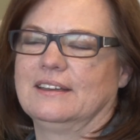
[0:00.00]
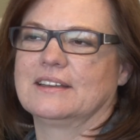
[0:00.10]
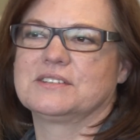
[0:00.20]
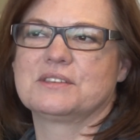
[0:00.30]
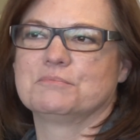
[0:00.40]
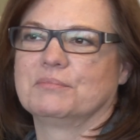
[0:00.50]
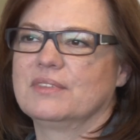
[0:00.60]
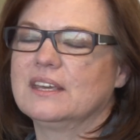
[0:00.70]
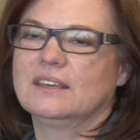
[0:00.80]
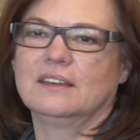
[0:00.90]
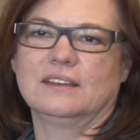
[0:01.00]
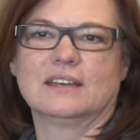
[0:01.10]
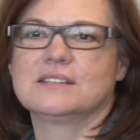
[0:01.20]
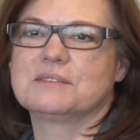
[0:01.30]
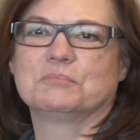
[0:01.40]
gets them thinking,
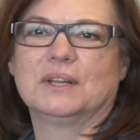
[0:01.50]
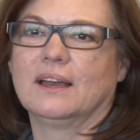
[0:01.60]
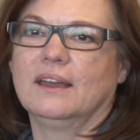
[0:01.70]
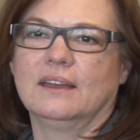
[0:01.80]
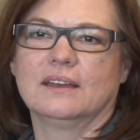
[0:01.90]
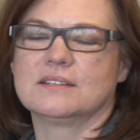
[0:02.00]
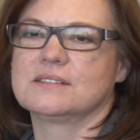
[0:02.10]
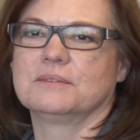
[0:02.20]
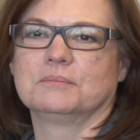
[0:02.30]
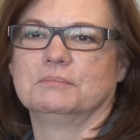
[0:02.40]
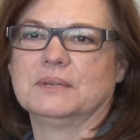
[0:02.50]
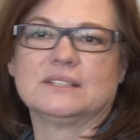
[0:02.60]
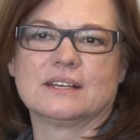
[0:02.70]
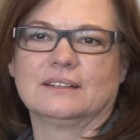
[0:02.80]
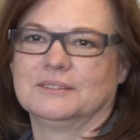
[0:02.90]
gets them playing, gets them
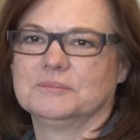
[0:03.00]
building?